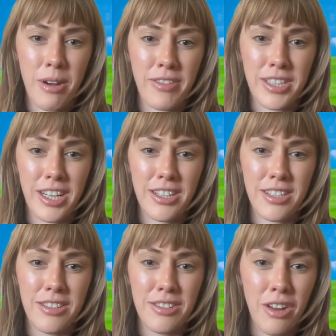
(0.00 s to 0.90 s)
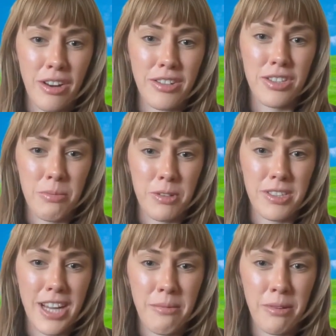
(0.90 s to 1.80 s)
Obviously, it's not a super
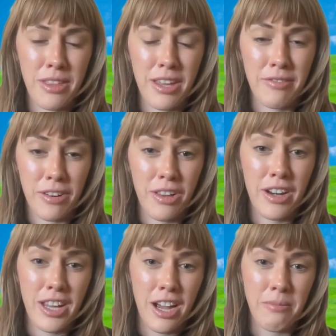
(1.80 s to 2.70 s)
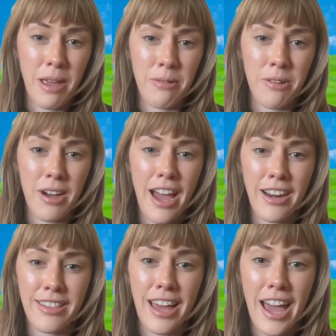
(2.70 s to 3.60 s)
attainable thing for a lot of young people. How
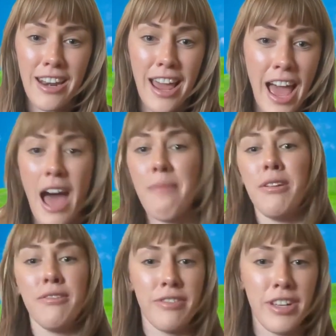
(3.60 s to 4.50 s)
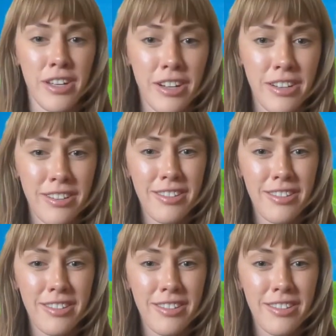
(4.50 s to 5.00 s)
did that happen for you?